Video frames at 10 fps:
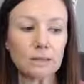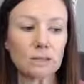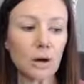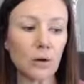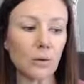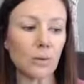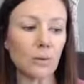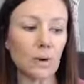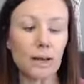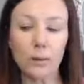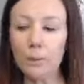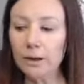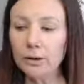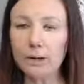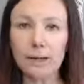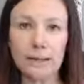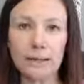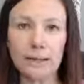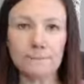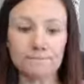So what you're going to
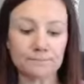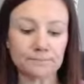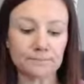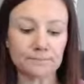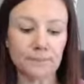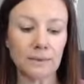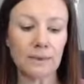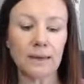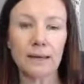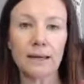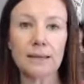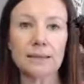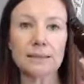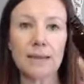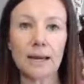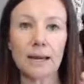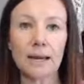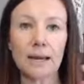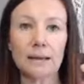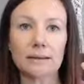need is
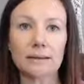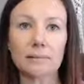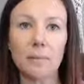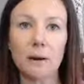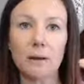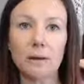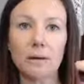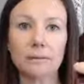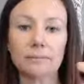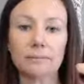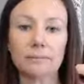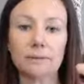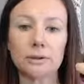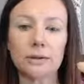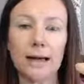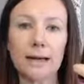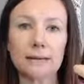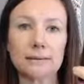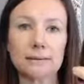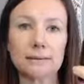a small glass
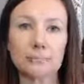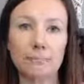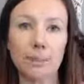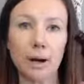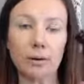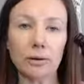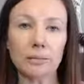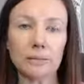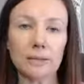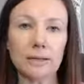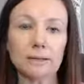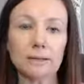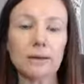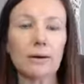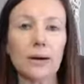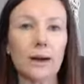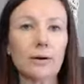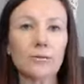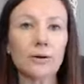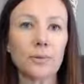bottle, because I don't
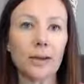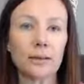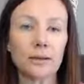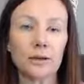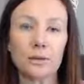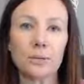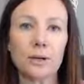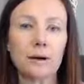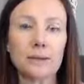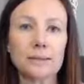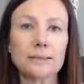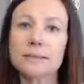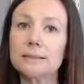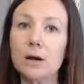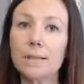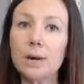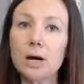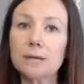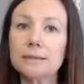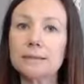know, for me, we carry these things in our
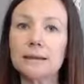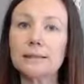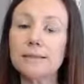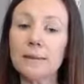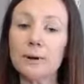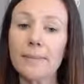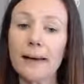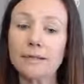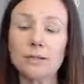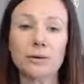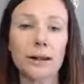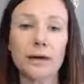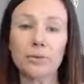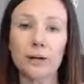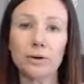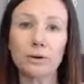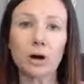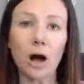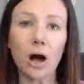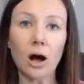purse and our diaper bags. You can have it in your
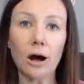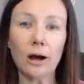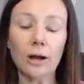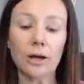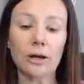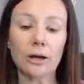car.